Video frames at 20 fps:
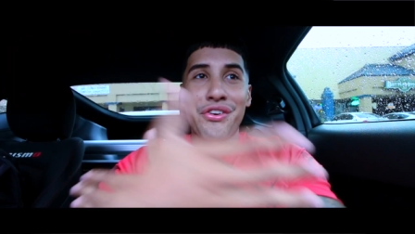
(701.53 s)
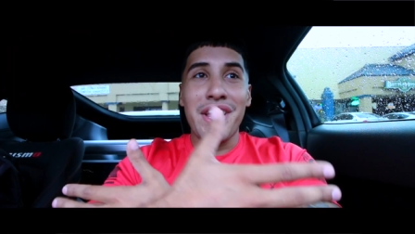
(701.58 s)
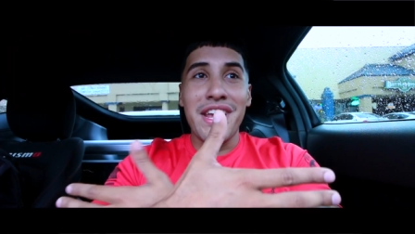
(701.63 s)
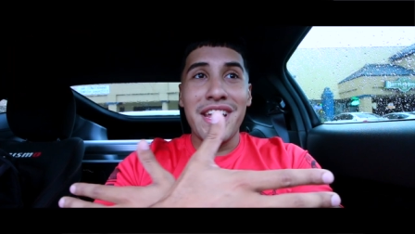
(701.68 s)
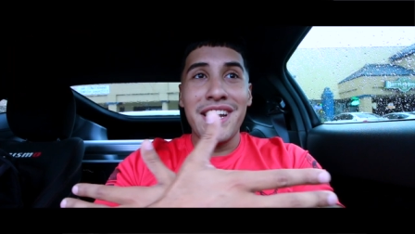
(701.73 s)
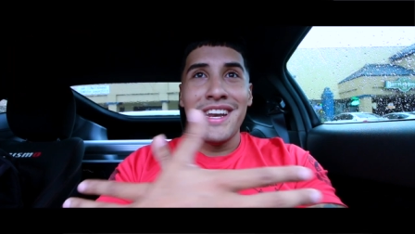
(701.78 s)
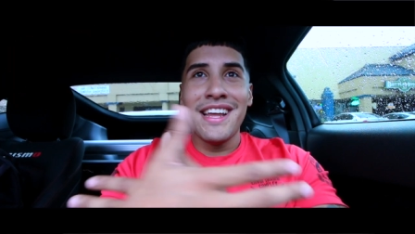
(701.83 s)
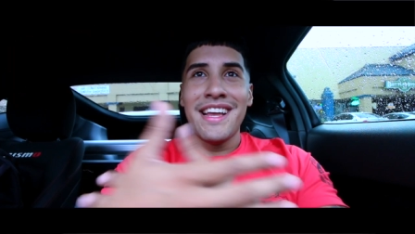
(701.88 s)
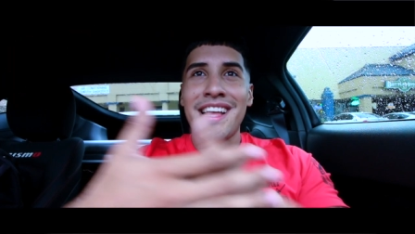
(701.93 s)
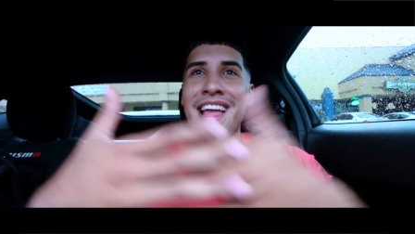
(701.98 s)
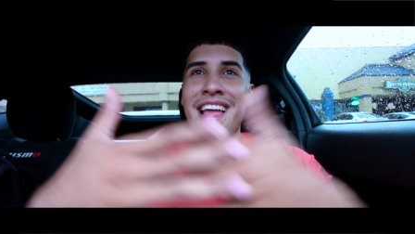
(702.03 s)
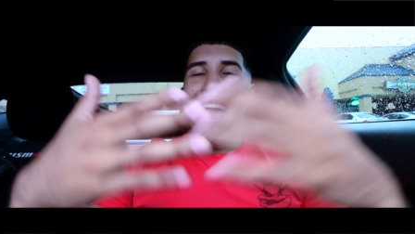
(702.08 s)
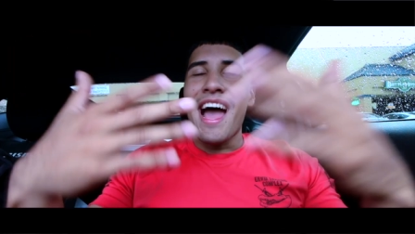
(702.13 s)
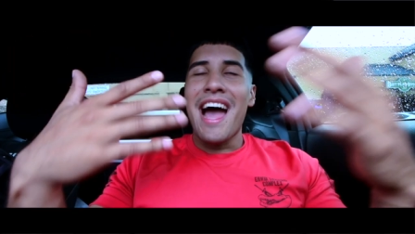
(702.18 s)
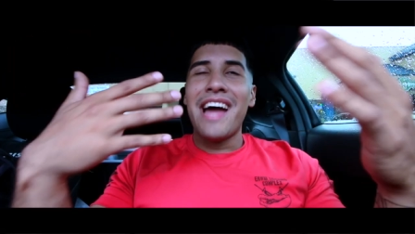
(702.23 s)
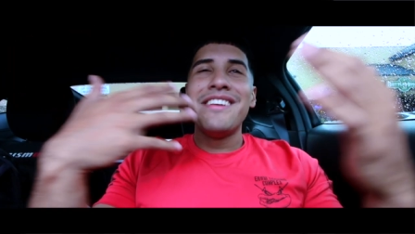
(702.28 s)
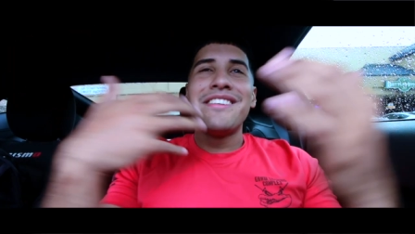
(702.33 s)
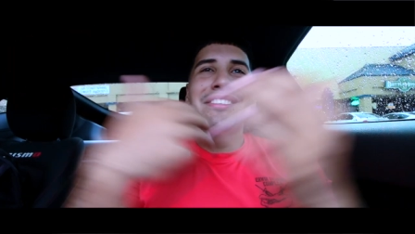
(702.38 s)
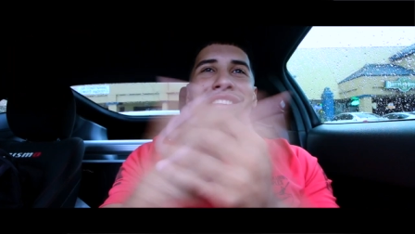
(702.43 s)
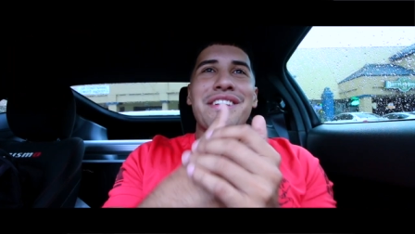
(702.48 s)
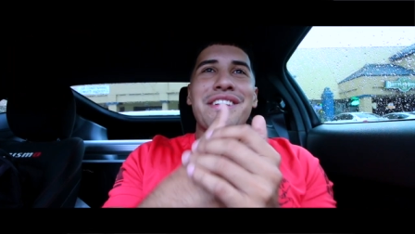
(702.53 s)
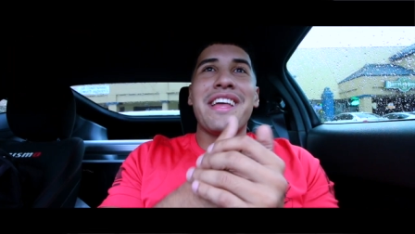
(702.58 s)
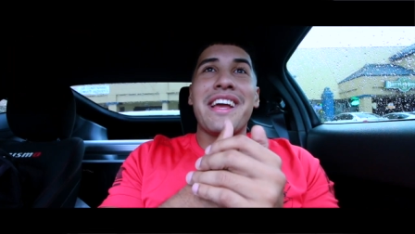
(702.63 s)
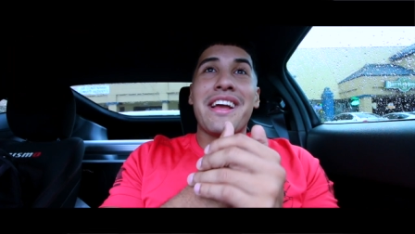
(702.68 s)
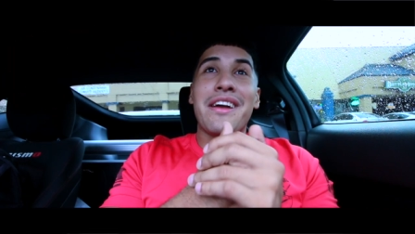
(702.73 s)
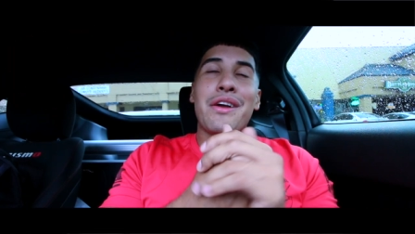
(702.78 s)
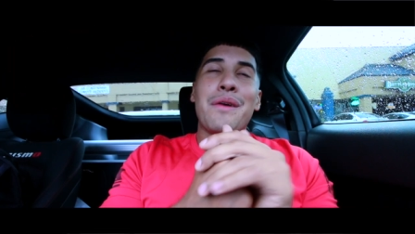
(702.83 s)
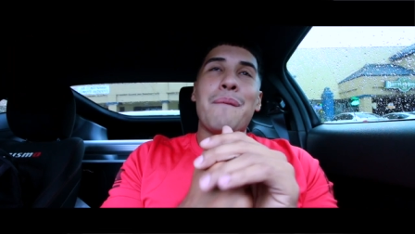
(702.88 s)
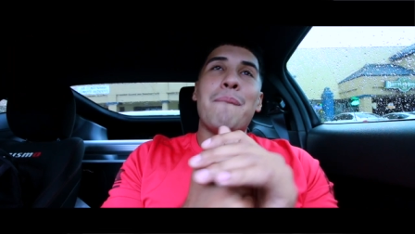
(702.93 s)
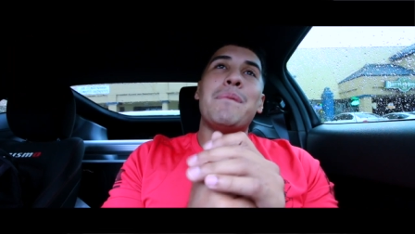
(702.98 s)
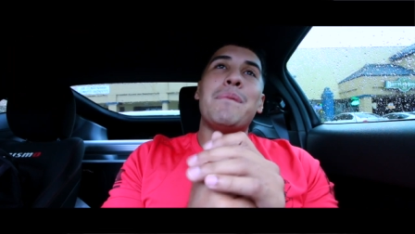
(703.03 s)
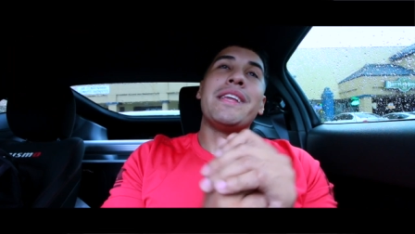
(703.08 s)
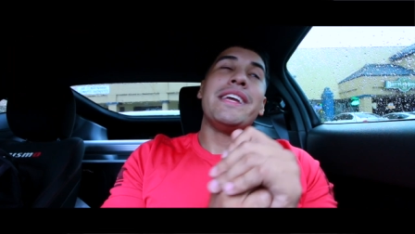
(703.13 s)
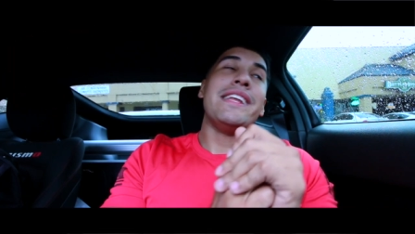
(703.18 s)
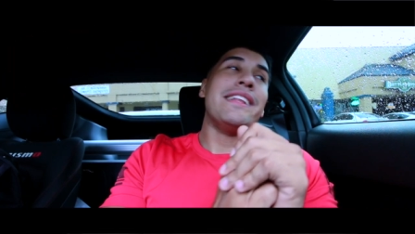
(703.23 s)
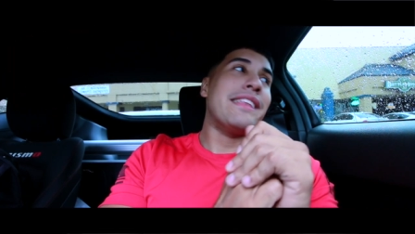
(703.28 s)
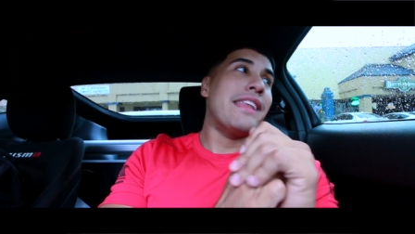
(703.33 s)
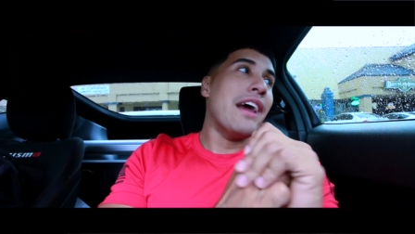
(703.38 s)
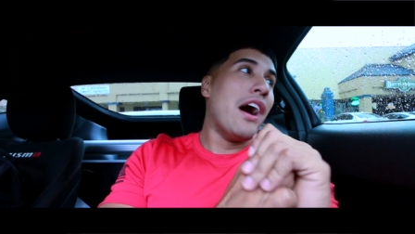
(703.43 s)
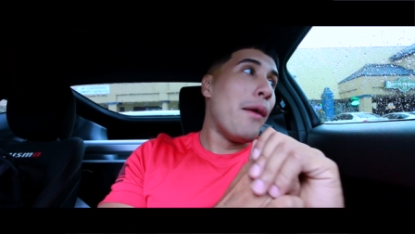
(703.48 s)
green i just look like a
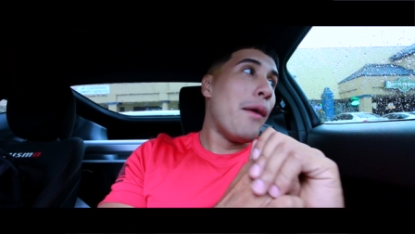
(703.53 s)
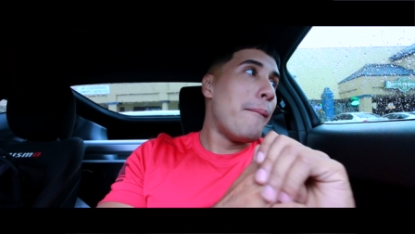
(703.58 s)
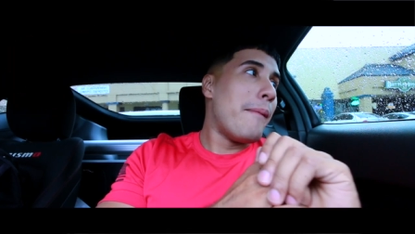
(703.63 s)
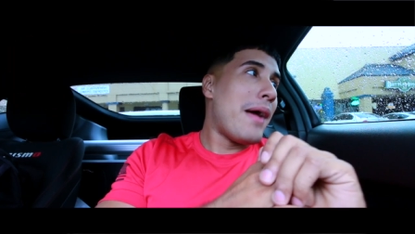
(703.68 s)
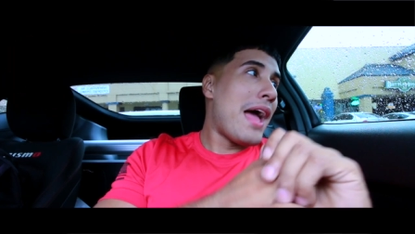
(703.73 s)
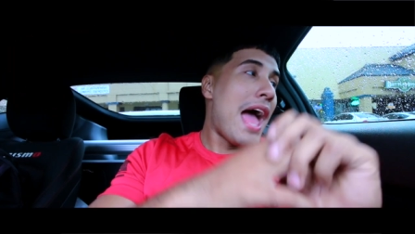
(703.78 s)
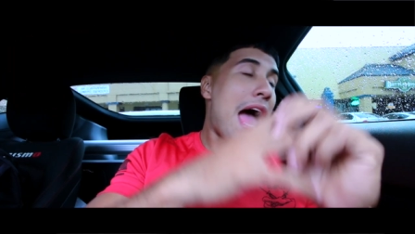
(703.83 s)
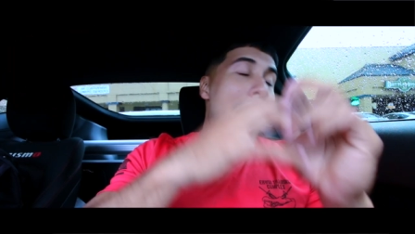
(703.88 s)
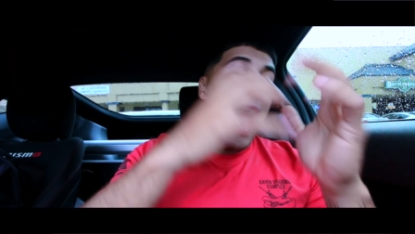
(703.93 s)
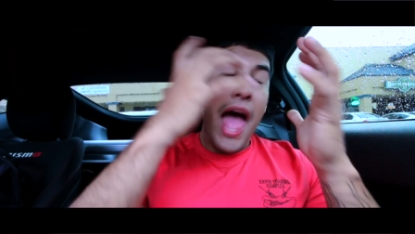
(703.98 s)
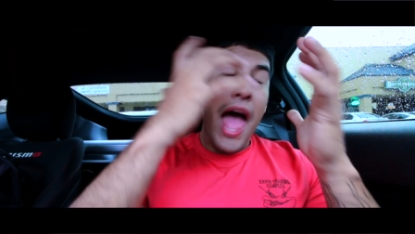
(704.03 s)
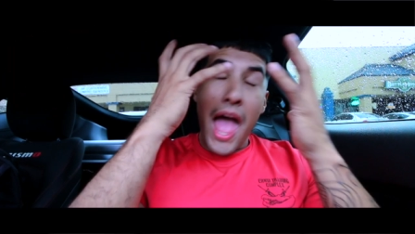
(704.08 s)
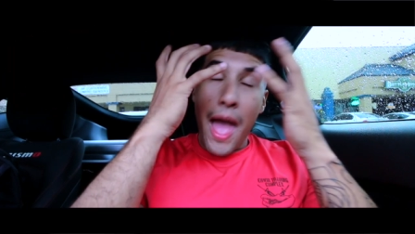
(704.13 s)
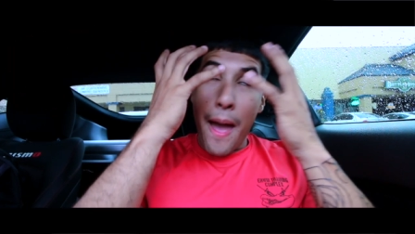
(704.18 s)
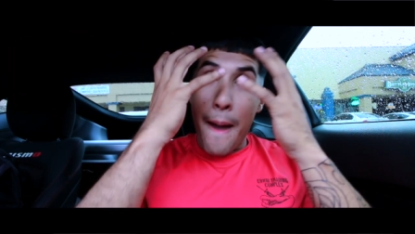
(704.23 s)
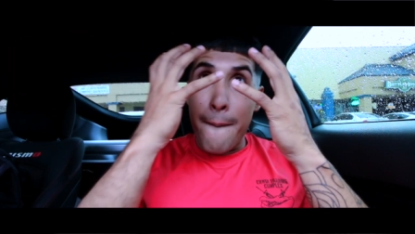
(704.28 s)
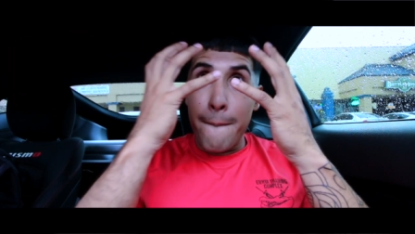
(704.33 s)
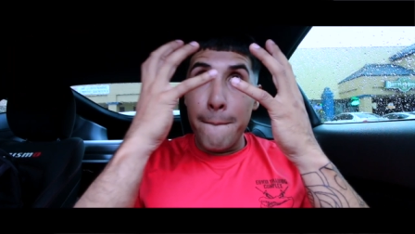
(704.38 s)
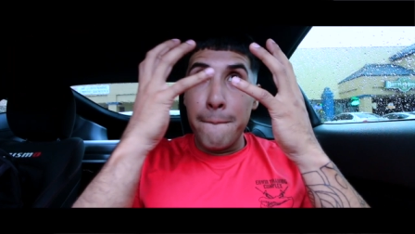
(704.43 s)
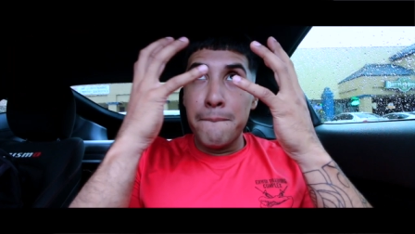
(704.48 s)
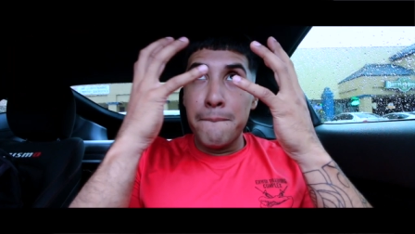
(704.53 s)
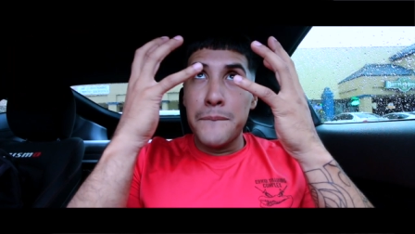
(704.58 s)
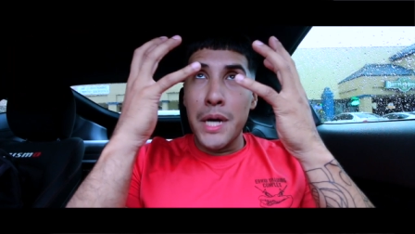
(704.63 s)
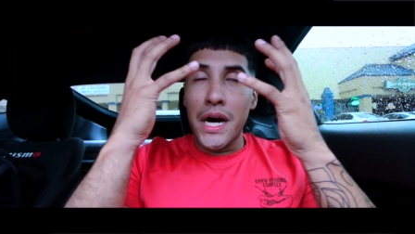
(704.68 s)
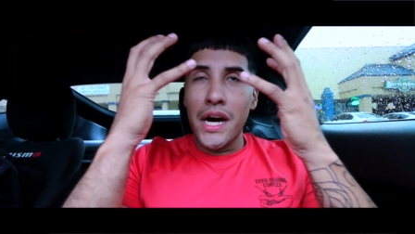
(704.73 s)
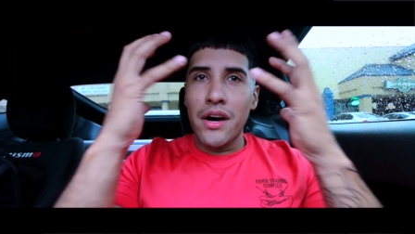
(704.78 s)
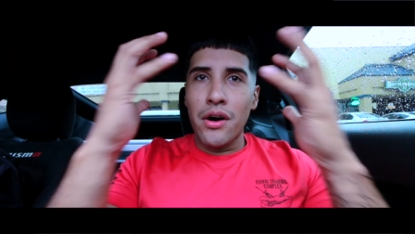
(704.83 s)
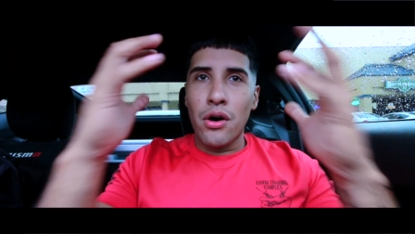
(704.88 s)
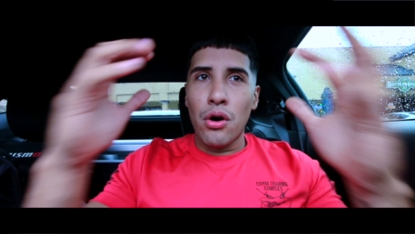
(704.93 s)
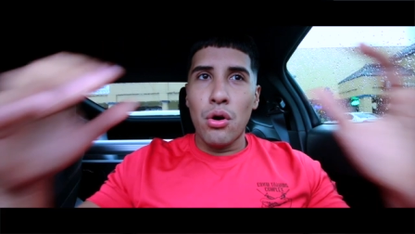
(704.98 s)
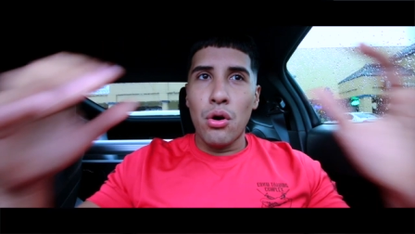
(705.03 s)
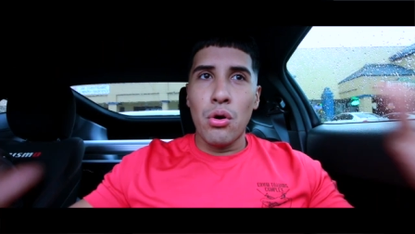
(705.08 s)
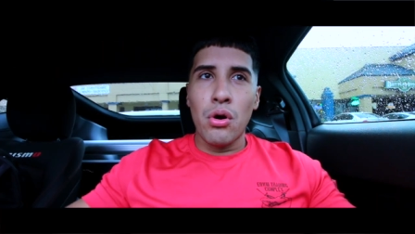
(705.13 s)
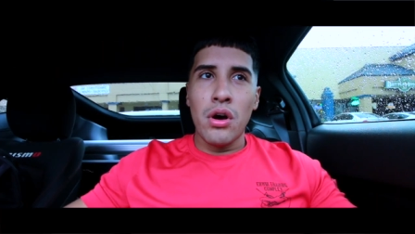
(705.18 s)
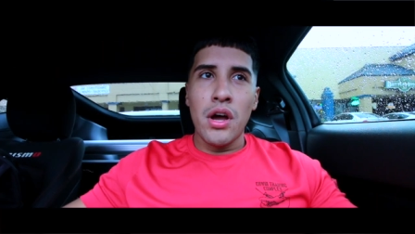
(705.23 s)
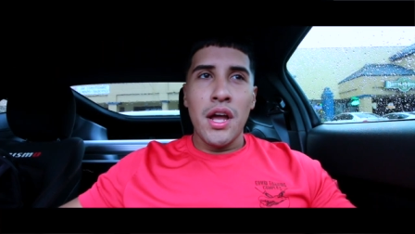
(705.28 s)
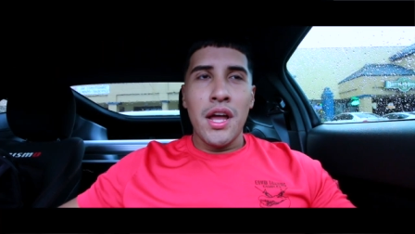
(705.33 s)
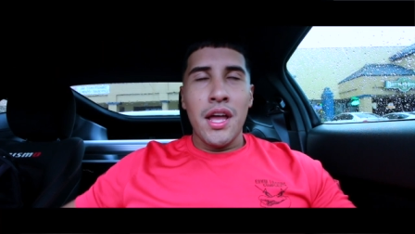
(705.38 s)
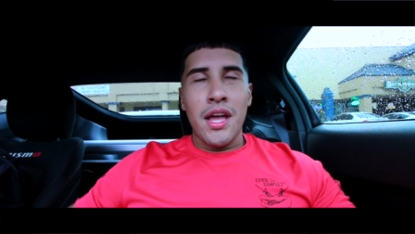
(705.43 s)
complete dumb butthole